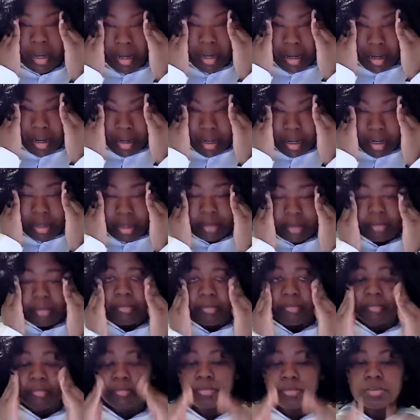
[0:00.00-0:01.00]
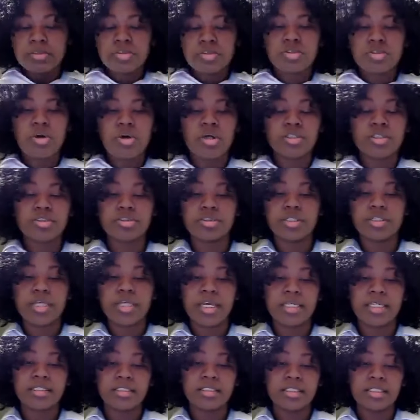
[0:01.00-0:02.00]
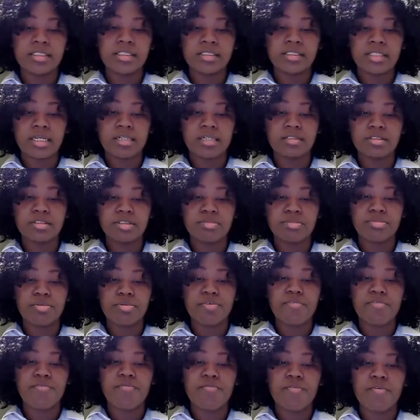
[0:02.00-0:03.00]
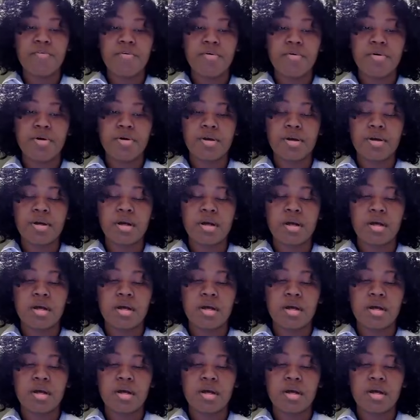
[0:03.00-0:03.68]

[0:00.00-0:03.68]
charge or case is eligible for